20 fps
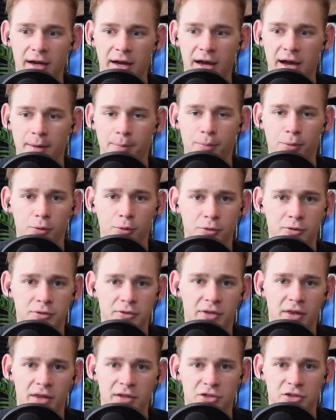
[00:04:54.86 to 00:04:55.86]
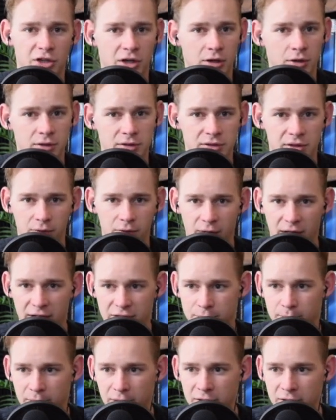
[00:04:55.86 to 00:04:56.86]
apples, then cherries, then
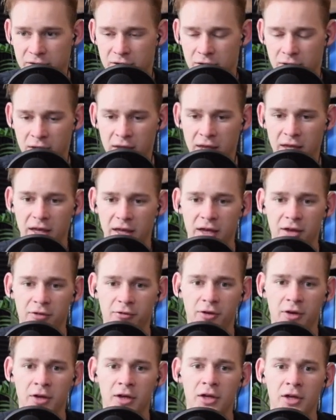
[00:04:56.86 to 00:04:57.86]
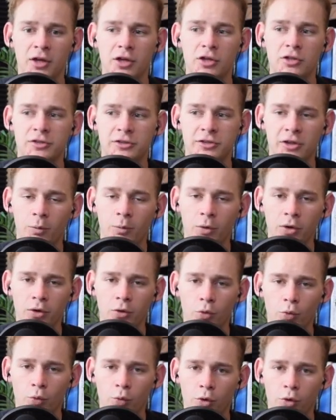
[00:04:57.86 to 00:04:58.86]
raspberries. If
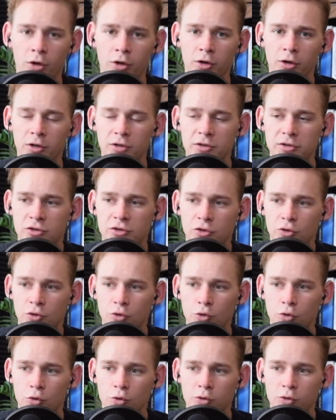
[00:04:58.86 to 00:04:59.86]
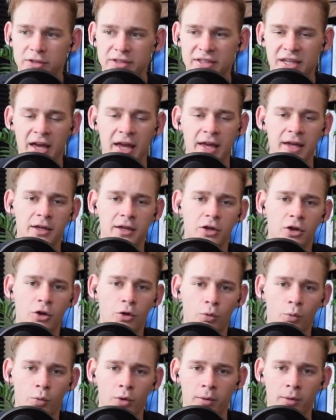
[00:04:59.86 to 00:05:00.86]
someone were to take
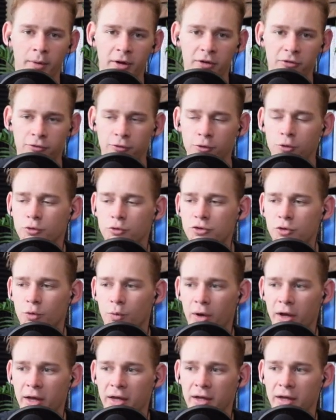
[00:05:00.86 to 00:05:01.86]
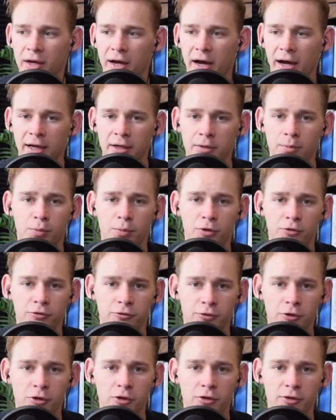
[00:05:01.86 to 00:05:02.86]
one of my fruits away, I'd
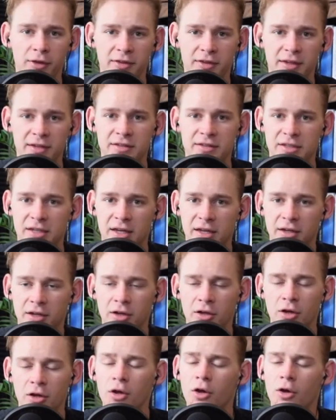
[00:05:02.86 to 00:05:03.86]
prefer that they take